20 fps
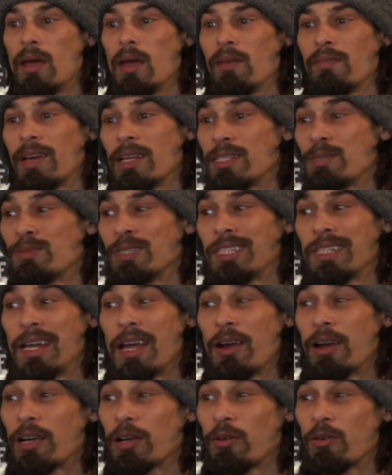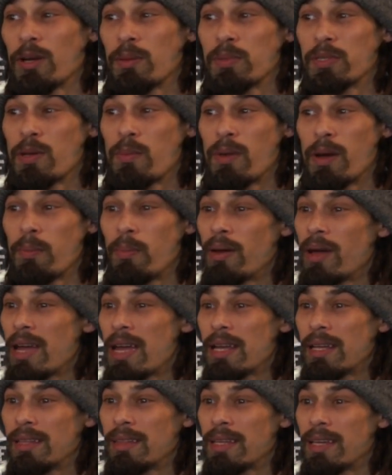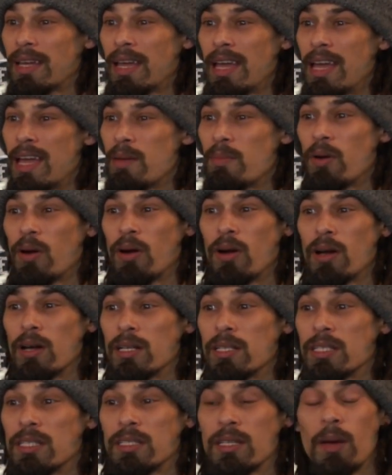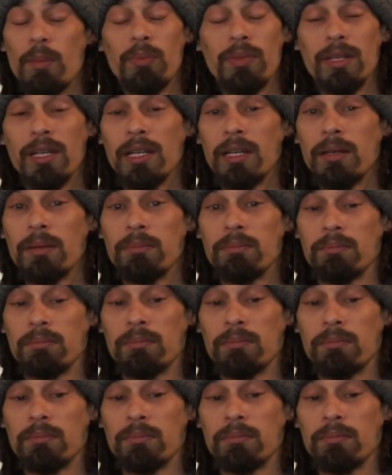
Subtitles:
I've got some generic grips on my bike. They came on something.